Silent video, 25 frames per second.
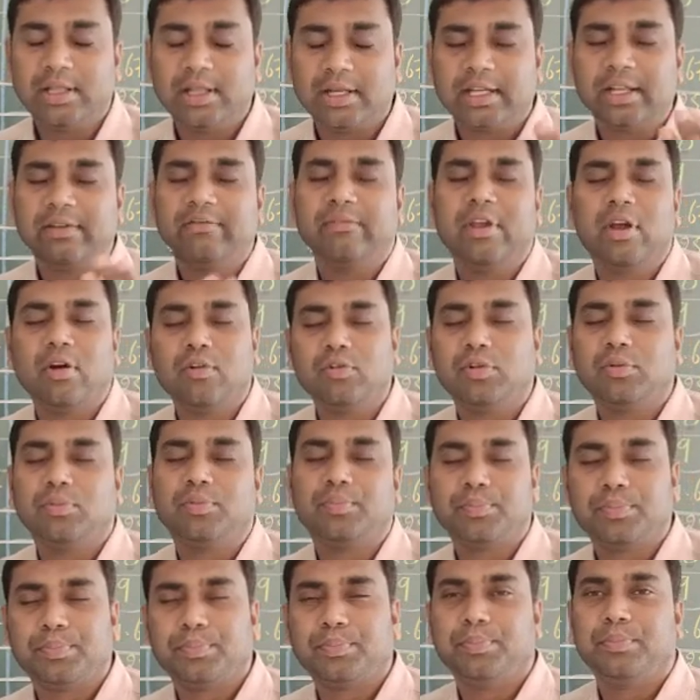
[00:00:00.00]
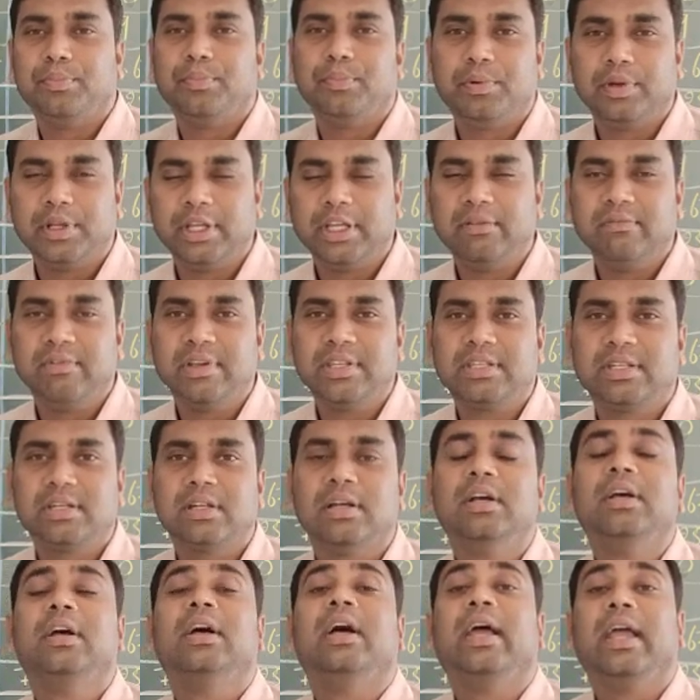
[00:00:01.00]
that time we have to invest
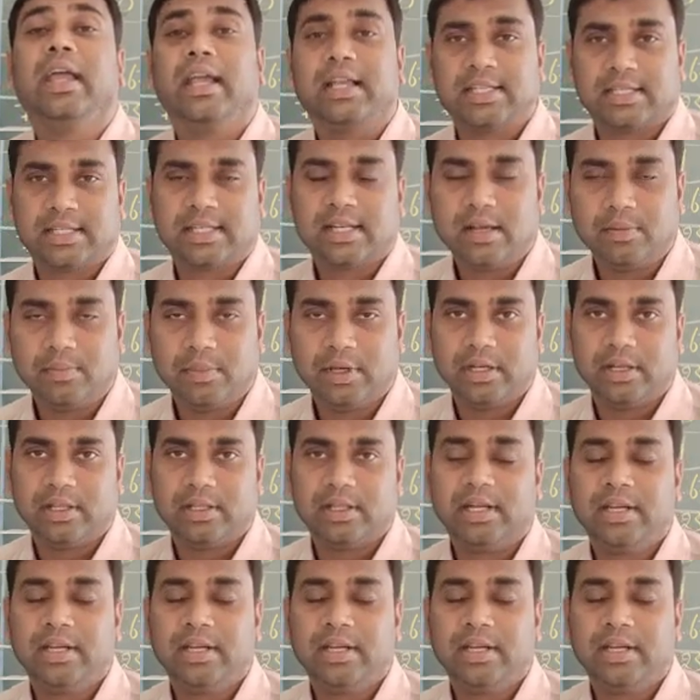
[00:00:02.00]
extra money.